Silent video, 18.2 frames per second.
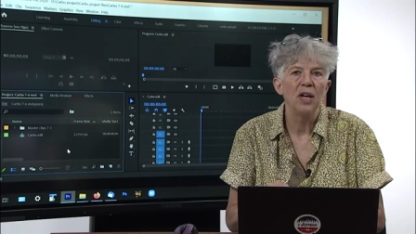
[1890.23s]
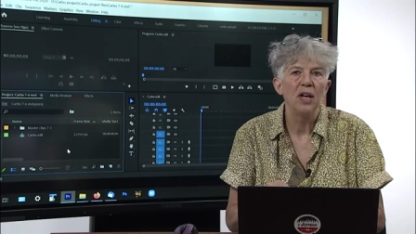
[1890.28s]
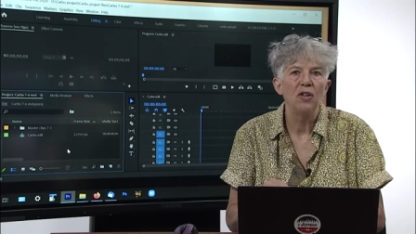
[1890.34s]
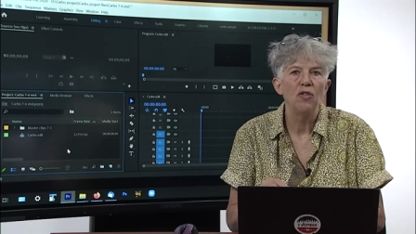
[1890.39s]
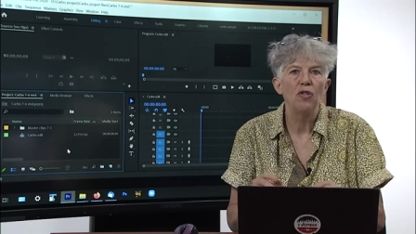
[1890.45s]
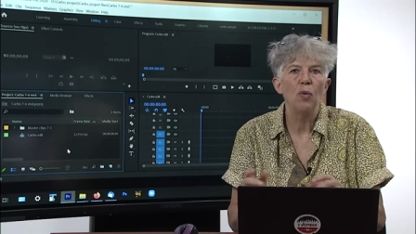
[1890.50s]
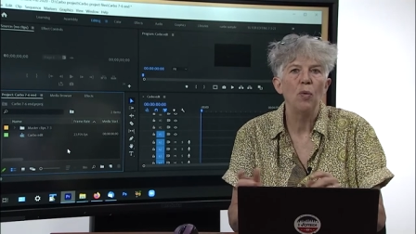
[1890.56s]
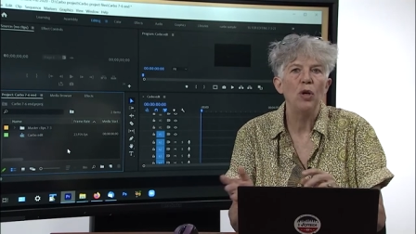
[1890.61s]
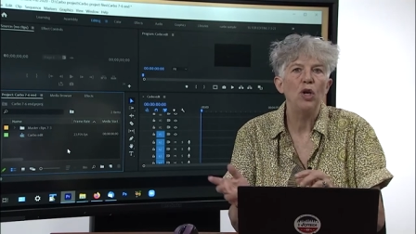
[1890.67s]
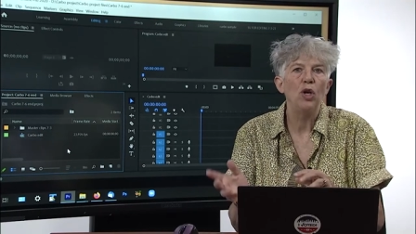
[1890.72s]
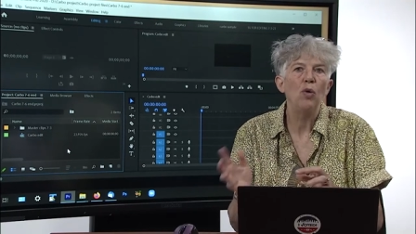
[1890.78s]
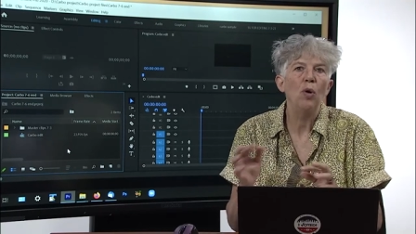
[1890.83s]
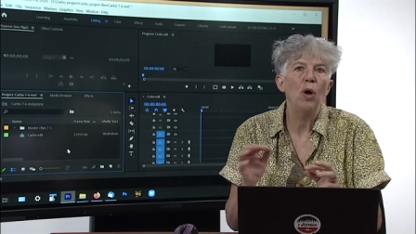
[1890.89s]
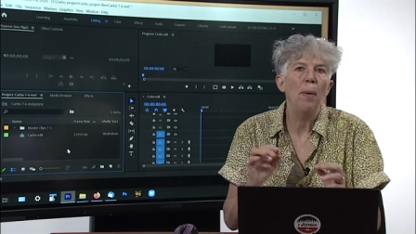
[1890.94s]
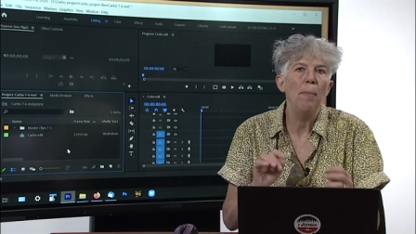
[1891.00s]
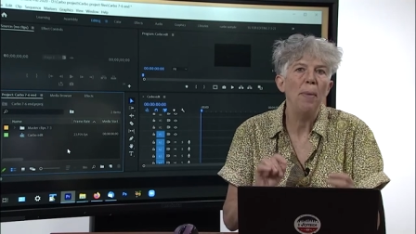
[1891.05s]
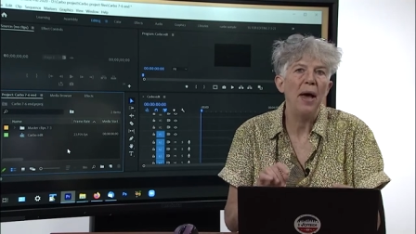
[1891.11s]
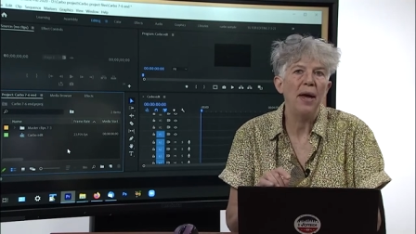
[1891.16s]
So when you
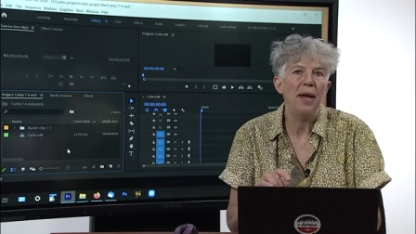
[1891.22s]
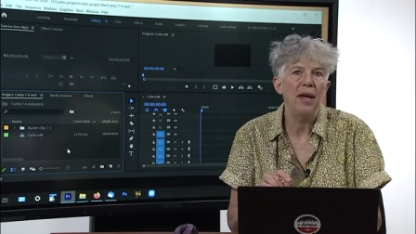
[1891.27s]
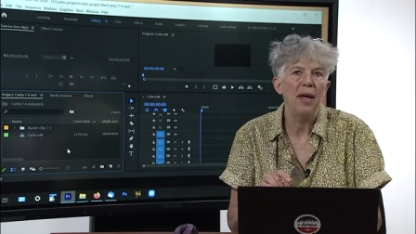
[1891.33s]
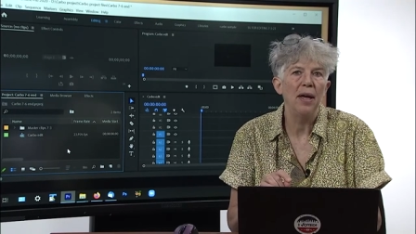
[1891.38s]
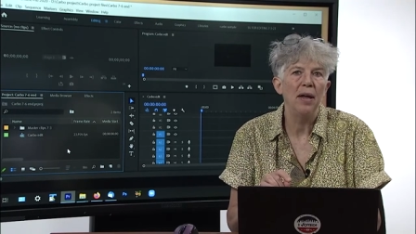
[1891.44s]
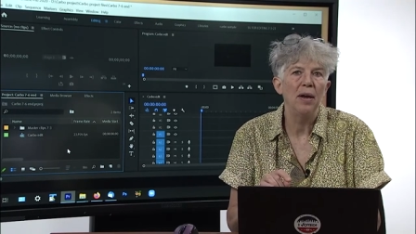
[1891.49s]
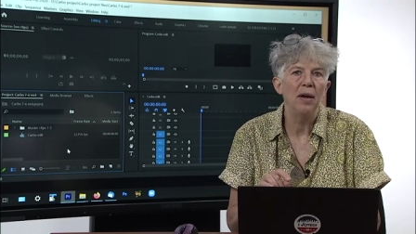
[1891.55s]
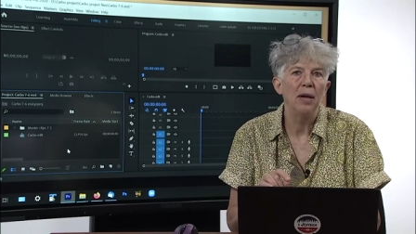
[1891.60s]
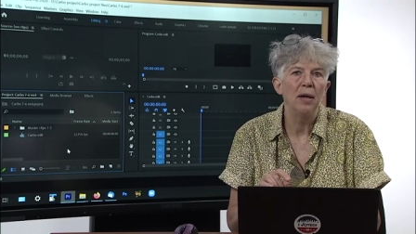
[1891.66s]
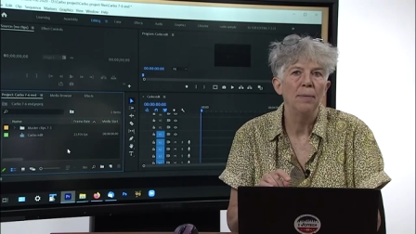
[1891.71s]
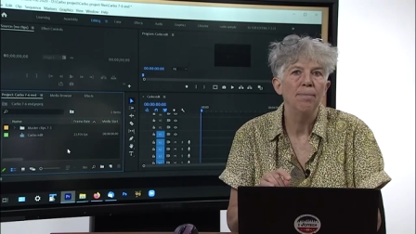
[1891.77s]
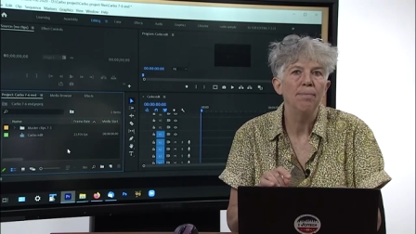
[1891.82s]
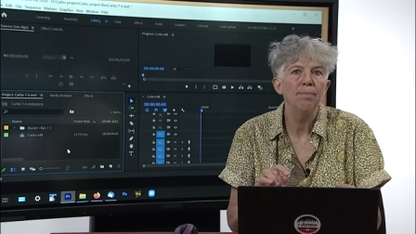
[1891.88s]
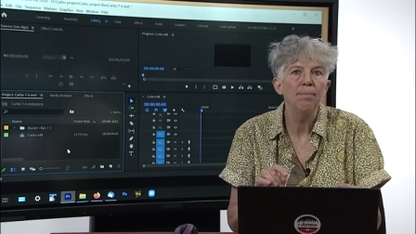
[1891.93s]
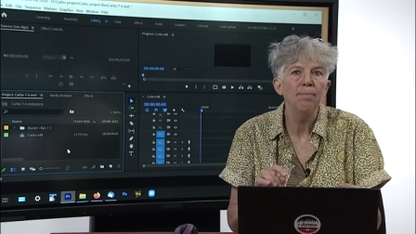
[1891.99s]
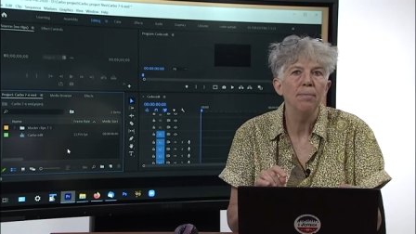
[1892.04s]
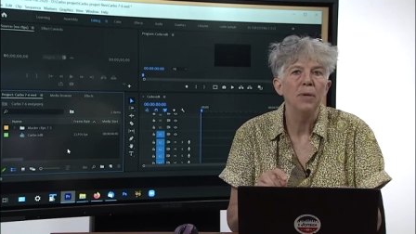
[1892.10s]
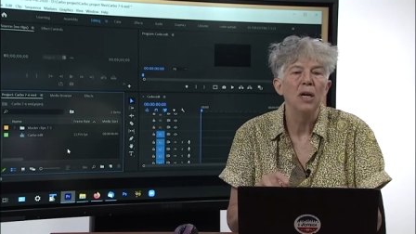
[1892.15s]
come back in,
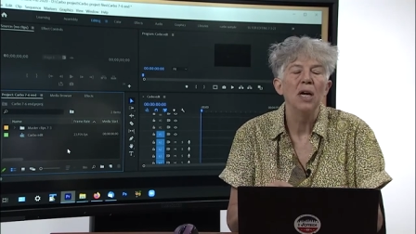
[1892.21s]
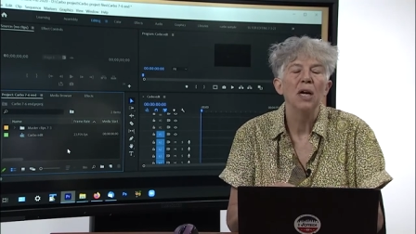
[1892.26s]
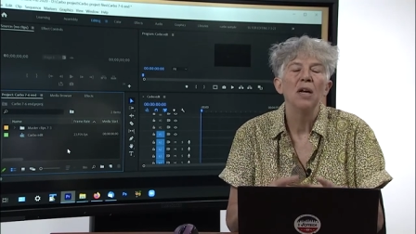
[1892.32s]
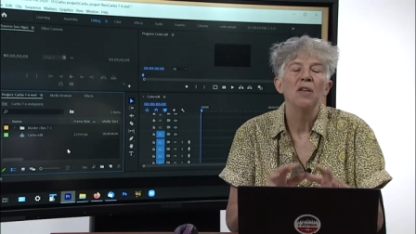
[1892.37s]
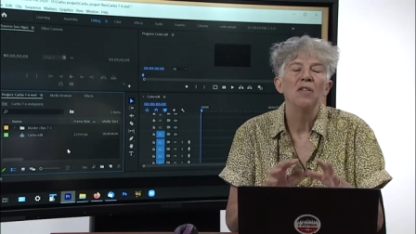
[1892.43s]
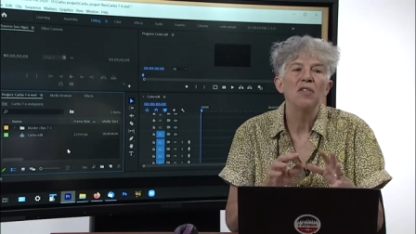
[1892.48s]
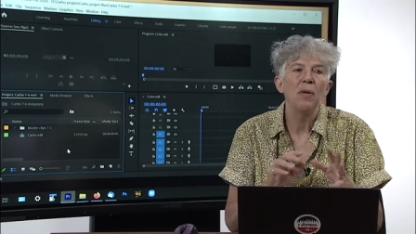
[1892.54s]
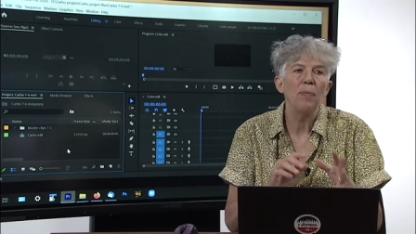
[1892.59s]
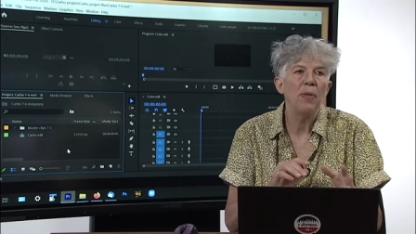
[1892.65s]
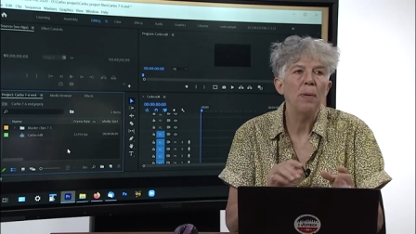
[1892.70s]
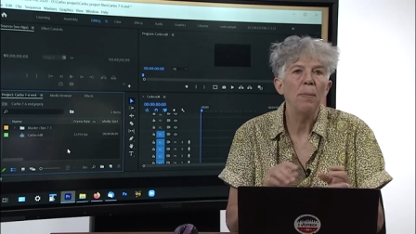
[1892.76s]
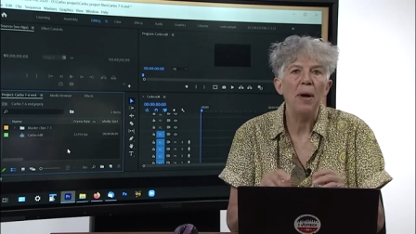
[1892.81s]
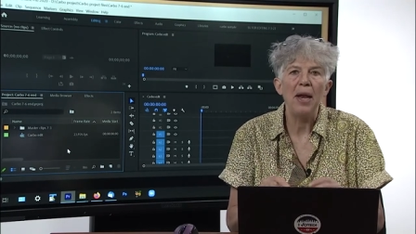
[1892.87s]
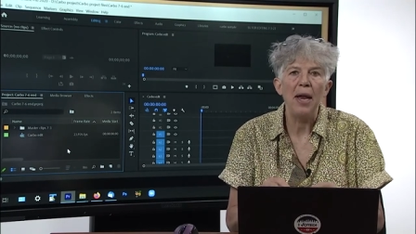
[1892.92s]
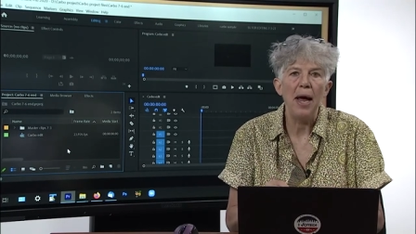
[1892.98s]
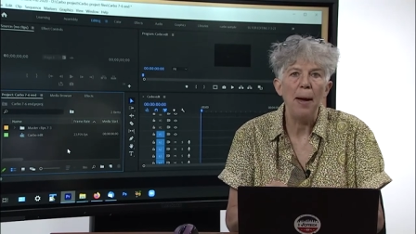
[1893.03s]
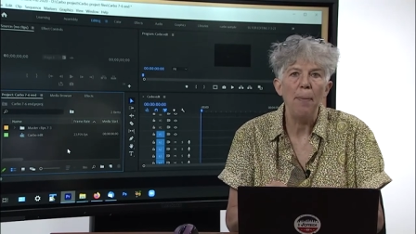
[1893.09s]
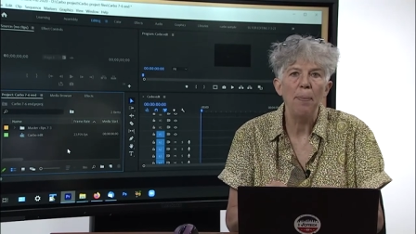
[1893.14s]
mm, something
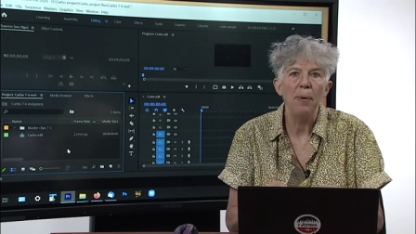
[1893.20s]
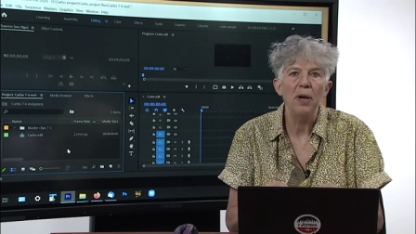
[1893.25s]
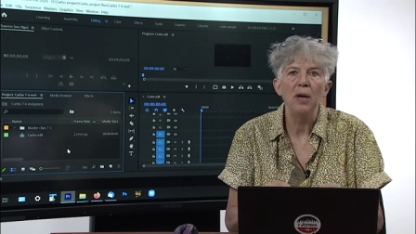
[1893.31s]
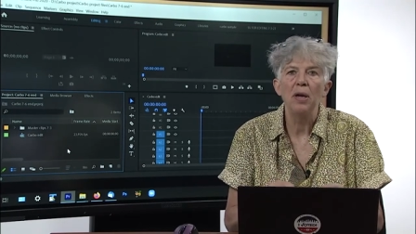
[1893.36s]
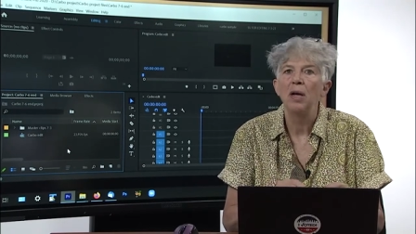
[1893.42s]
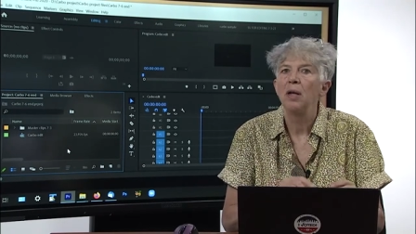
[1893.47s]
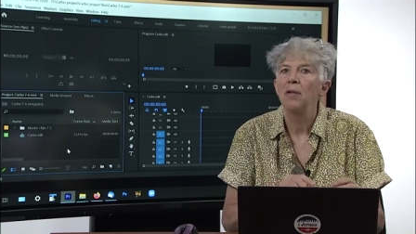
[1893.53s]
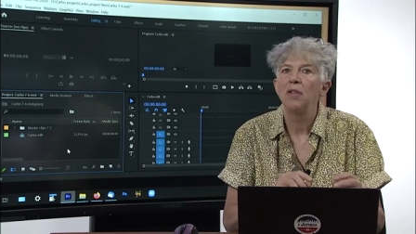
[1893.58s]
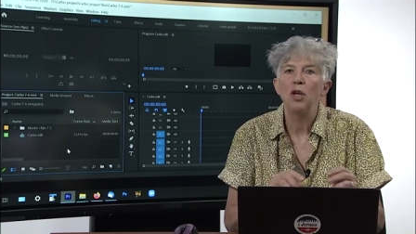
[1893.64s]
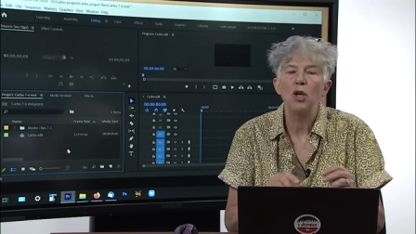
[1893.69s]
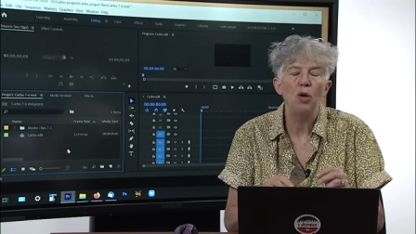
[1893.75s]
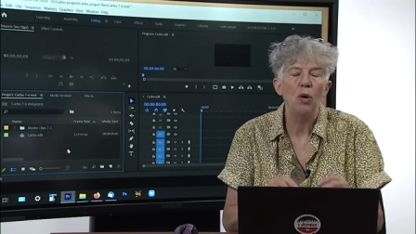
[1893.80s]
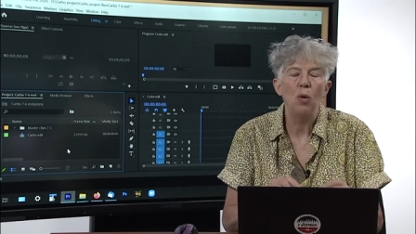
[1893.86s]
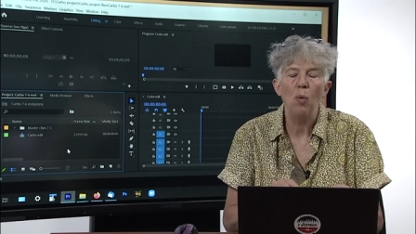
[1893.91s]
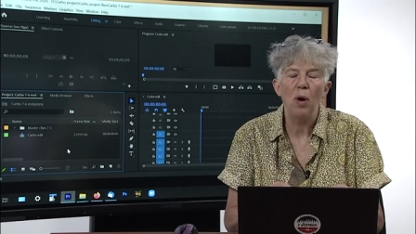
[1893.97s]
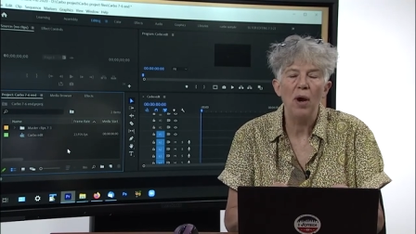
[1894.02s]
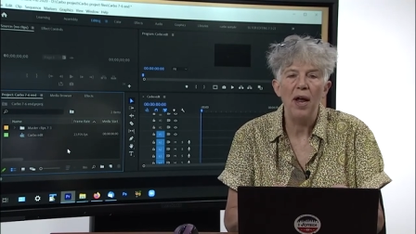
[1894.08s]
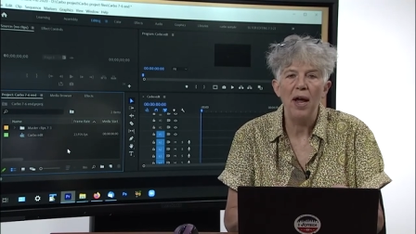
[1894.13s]
might happen that you
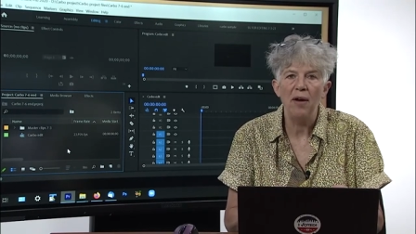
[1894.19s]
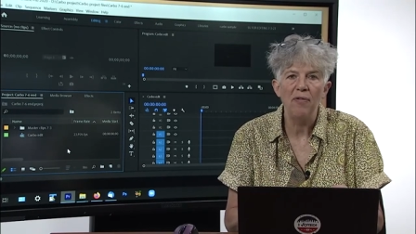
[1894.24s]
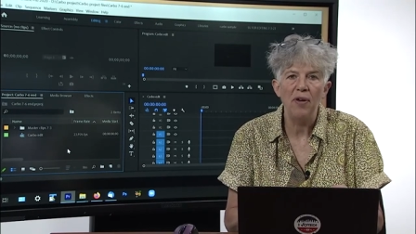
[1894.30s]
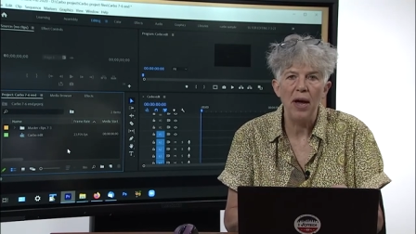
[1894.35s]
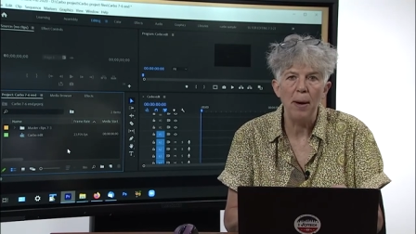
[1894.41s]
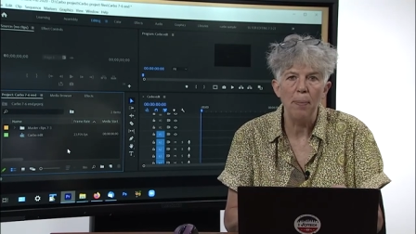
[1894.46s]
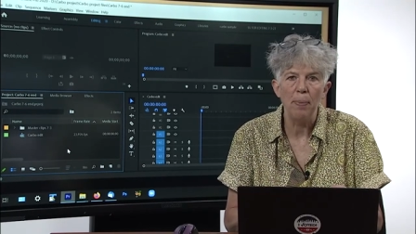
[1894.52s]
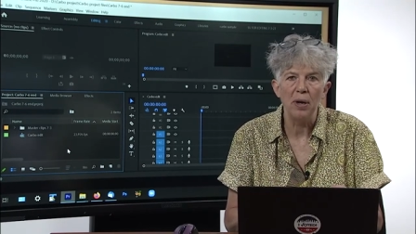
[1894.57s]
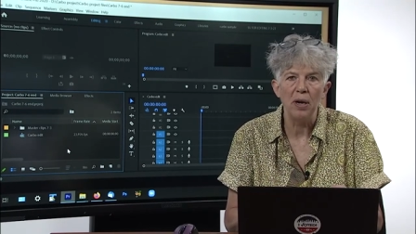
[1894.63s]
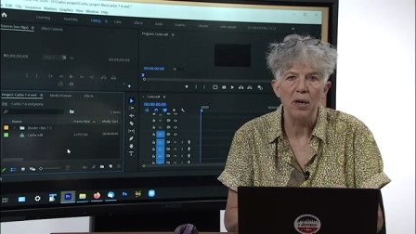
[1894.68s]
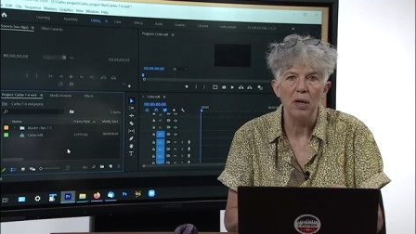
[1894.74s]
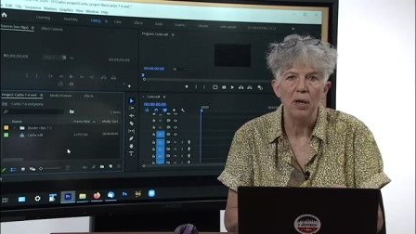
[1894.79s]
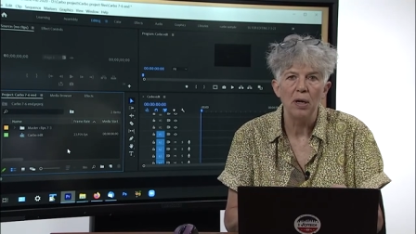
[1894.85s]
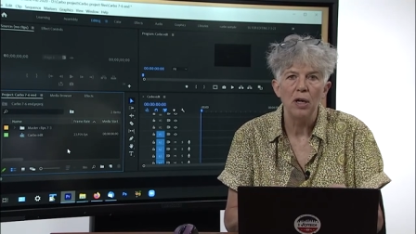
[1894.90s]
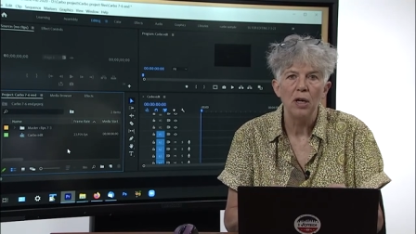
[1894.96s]
don't want to have happen.